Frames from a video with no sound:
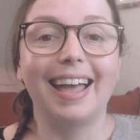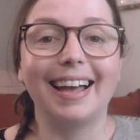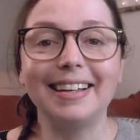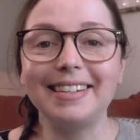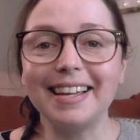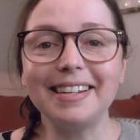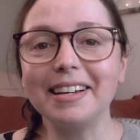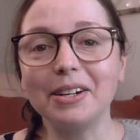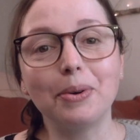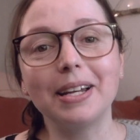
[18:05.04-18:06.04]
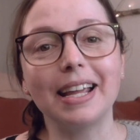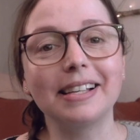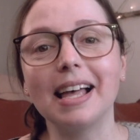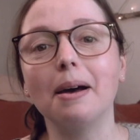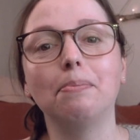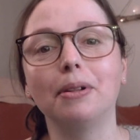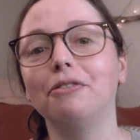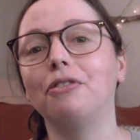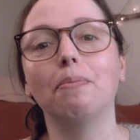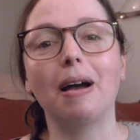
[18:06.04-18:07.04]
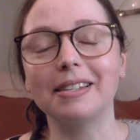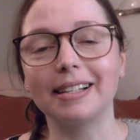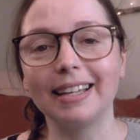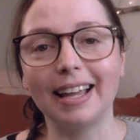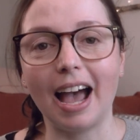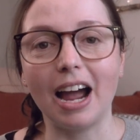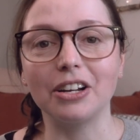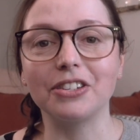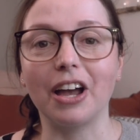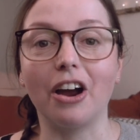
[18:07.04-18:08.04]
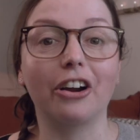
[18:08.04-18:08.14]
Another great example for masculine cards are